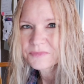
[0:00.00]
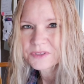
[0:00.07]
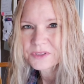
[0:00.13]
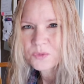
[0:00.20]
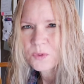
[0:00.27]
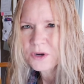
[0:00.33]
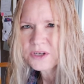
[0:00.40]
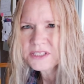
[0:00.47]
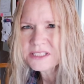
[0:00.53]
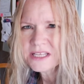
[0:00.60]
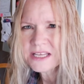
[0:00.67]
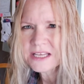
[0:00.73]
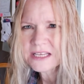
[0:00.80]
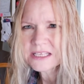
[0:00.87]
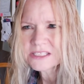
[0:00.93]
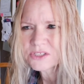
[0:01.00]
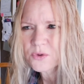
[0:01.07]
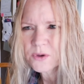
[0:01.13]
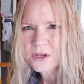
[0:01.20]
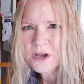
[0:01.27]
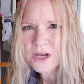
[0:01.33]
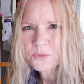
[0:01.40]
The weirdest thing is
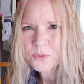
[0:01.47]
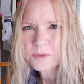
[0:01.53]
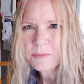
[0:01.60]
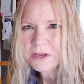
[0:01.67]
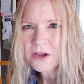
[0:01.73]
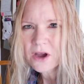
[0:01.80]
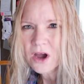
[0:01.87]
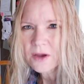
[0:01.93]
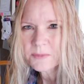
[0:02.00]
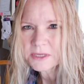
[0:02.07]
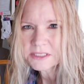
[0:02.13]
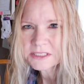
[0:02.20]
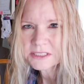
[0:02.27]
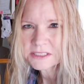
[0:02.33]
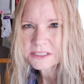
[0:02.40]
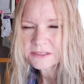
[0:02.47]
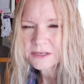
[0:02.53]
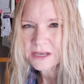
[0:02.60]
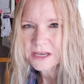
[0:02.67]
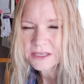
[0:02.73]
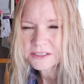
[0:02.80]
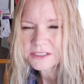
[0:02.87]
going on with my comments t-
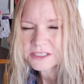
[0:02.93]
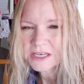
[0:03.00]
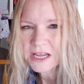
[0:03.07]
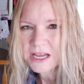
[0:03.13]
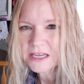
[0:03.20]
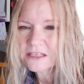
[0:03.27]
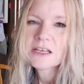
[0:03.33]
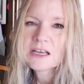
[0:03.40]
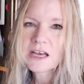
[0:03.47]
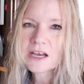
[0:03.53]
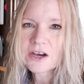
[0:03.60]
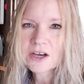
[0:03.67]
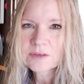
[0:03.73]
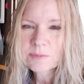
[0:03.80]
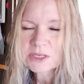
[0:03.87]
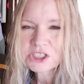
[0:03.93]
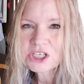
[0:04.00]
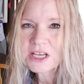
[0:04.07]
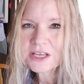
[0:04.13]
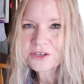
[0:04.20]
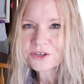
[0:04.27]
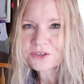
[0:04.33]
uh, today uh, on my
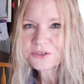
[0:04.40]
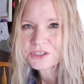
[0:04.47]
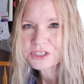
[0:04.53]
channel.